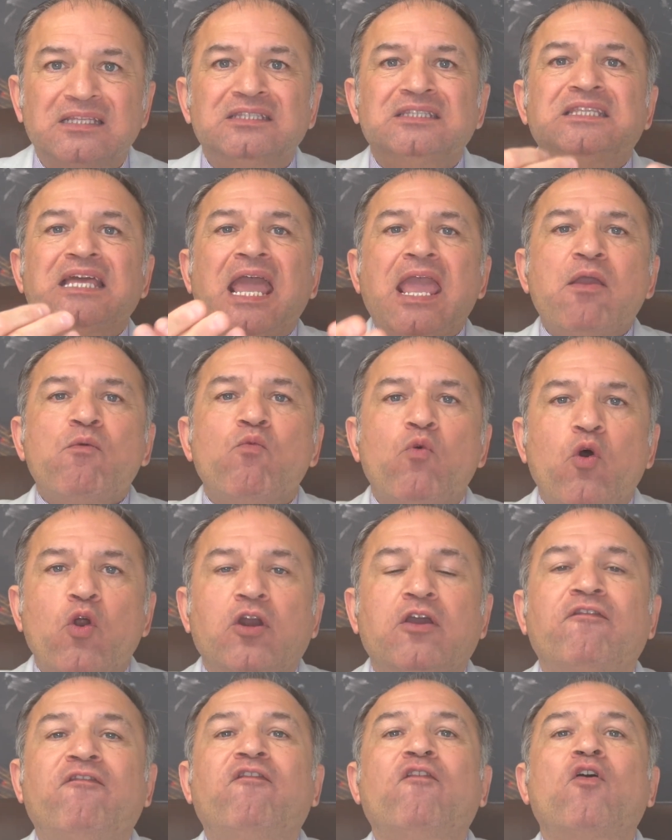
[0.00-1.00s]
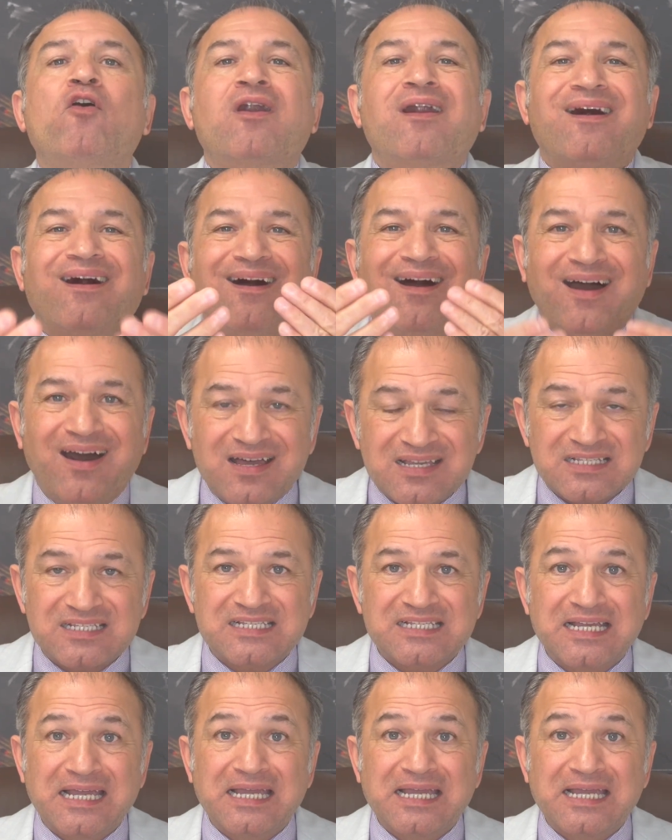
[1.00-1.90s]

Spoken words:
They work for us.